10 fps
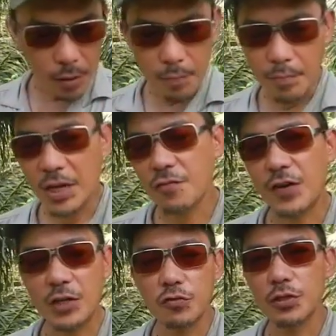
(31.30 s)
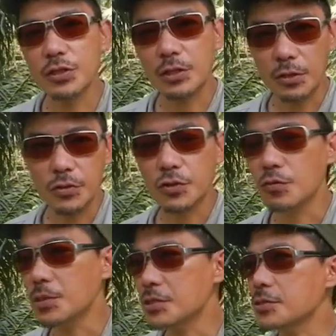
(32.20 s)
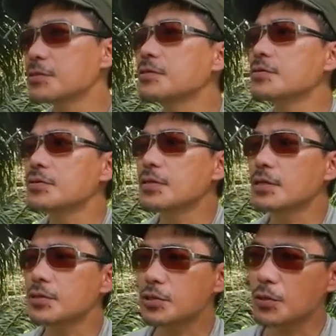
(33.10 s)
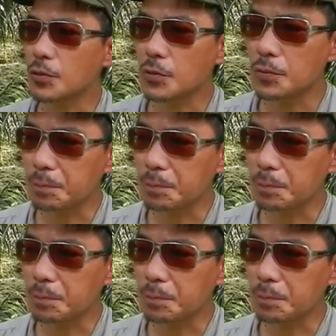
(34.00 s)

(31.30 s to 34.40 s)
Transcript: manufacturers and consumers. So